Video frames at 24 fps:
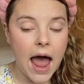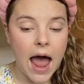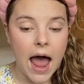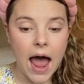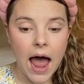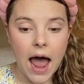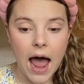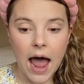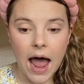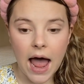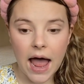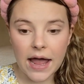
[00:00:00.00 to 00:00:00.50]

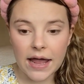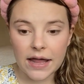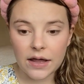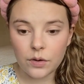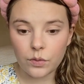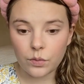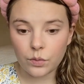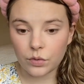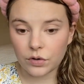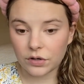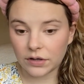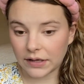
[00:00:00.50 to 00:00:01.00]
I
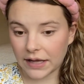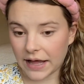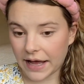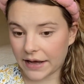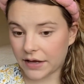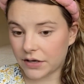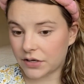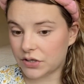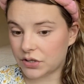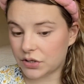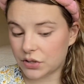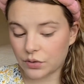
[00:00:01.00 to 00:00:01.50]
would
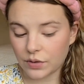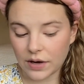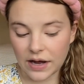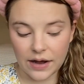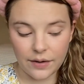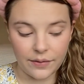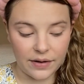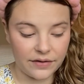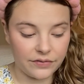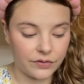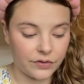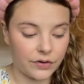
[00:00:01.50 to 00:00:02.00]
like to,
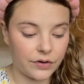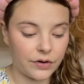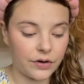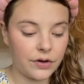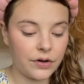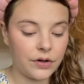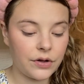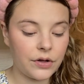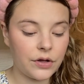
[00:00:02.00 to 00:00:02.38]
however,